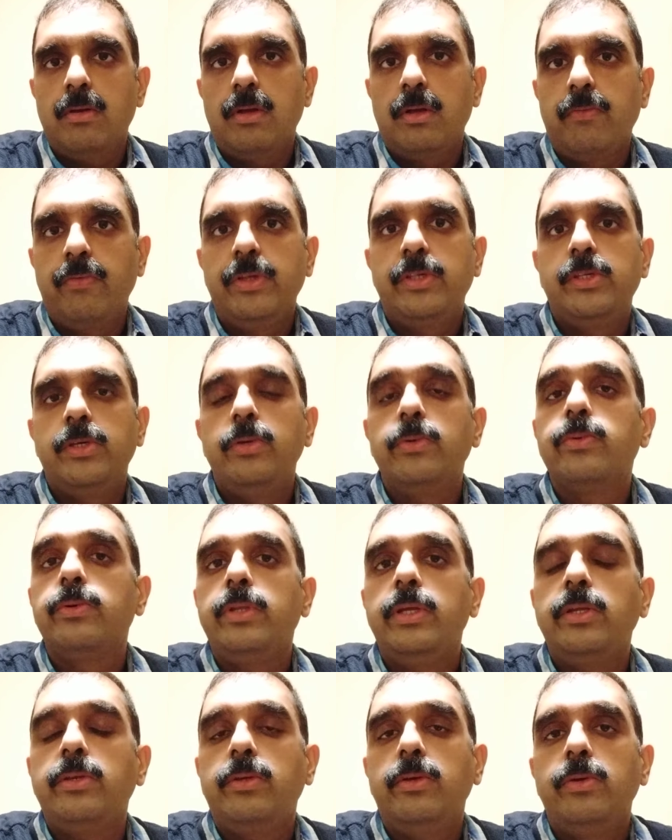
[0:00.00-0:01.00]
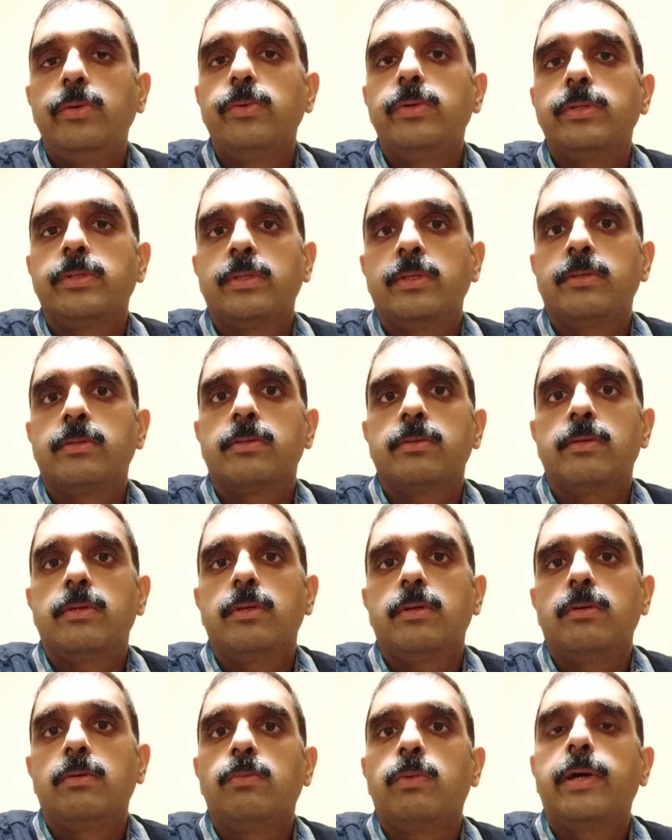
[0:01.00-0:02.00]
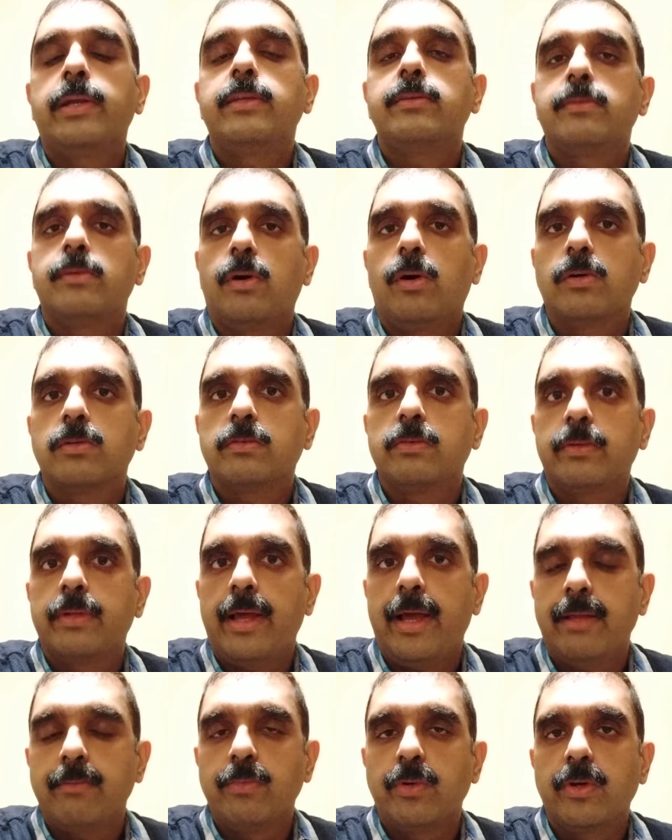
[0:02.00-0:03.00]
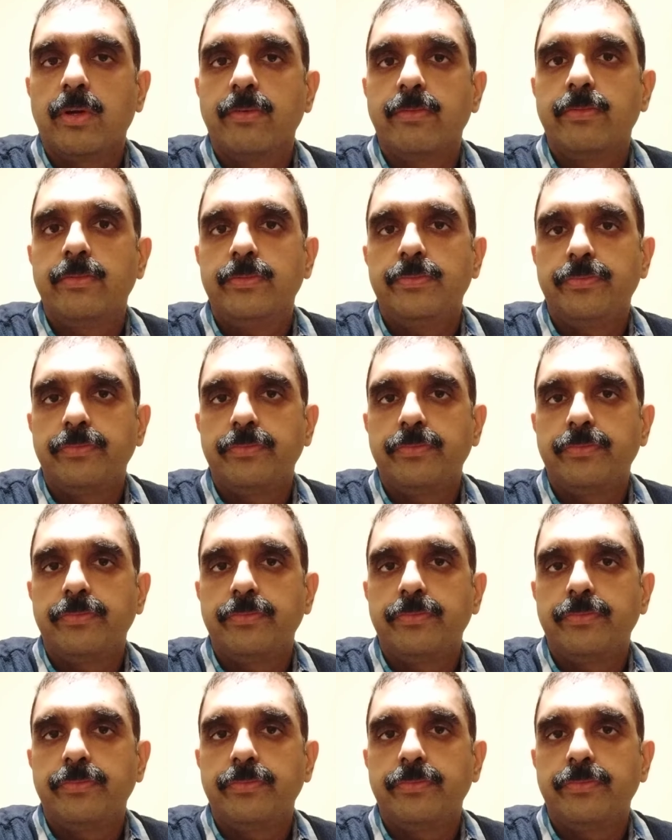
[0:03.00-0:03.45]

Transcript: which you need to use is, one is the Oxford Handbook of